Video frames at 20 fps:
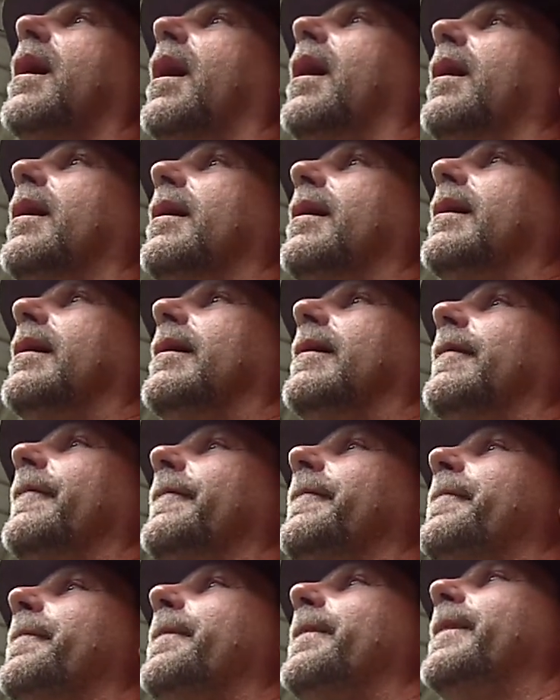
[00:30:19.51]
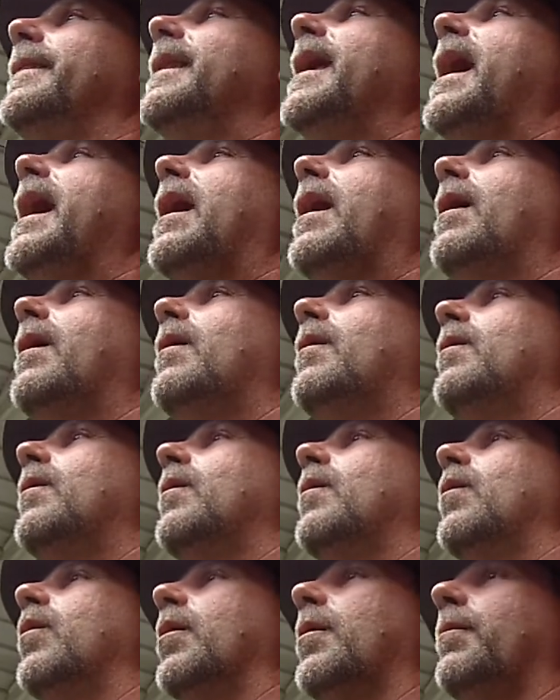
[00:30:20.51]
Now
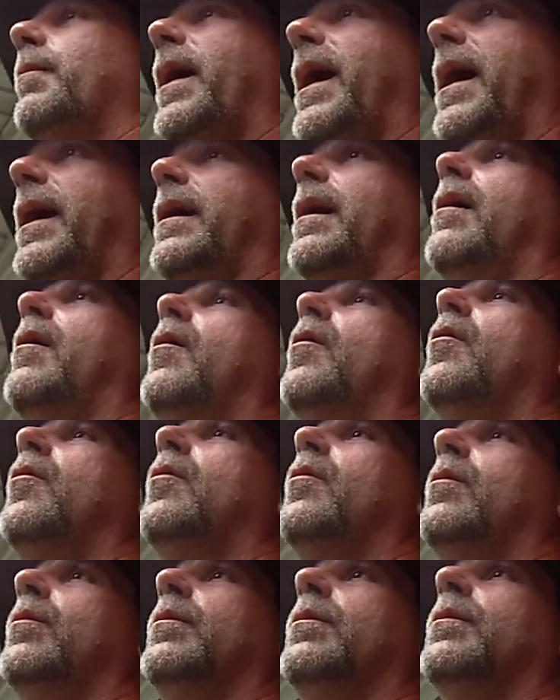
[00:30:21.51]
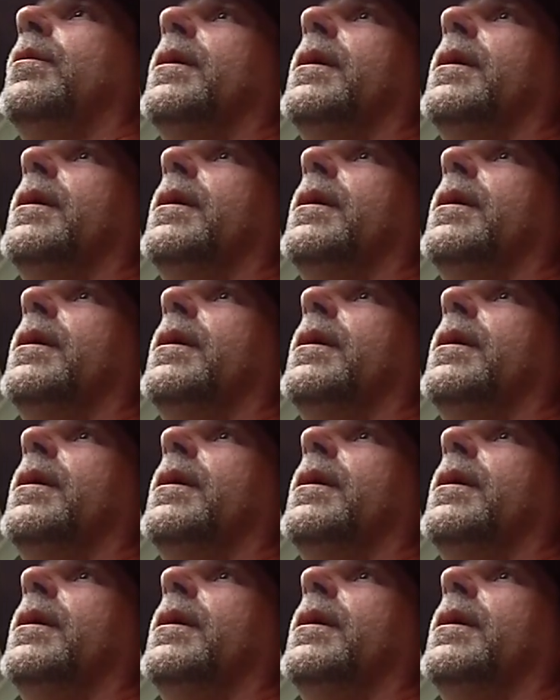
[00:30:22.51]
we're back home